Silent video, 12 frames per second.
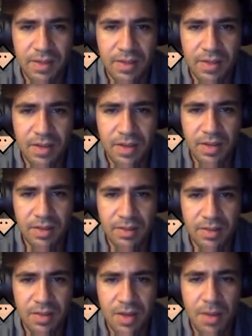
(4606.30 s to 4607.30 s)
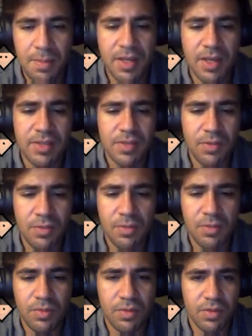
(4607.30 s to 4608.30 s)
Yeah, because
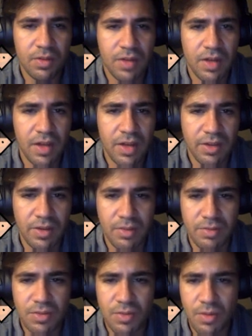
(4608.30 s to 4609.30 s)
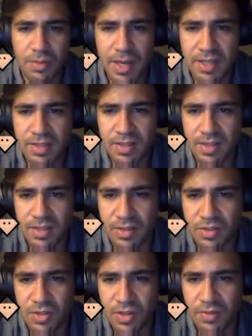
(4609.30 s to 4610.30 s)
I don't know. I'm just going back to the
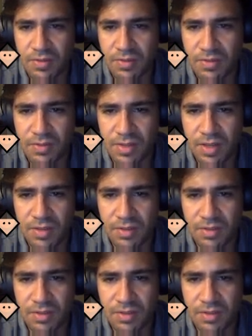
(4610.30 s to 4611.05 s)
GIF,